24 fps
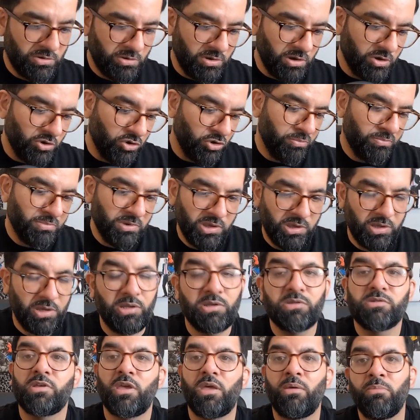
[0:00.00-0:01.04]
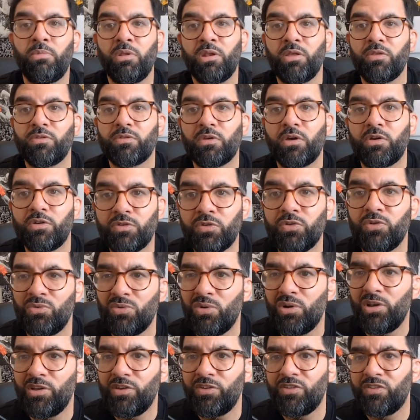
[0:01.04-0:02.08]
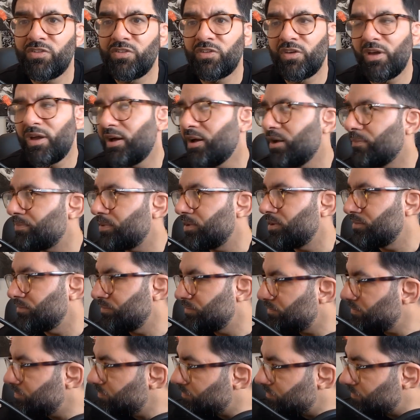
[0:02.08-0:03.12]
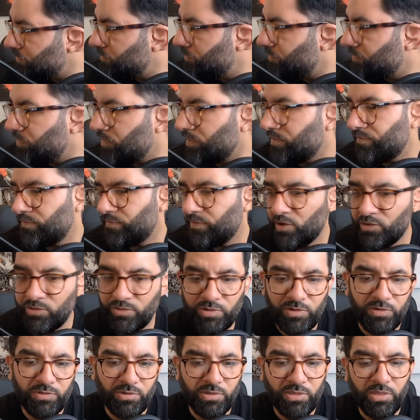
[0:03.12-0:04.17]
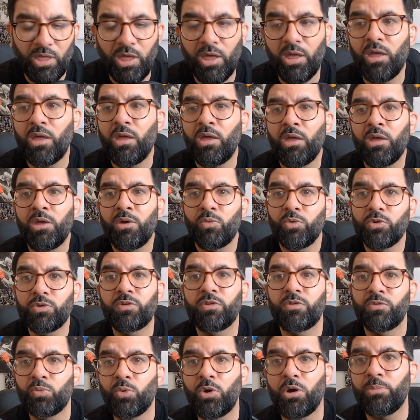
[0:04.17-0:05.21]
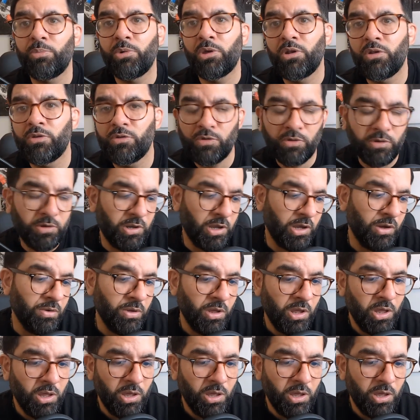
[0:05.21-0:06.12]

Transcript: I've got a meeting in 10 minutes, so I should really shut up and focus on that, which is what I'm going to do now.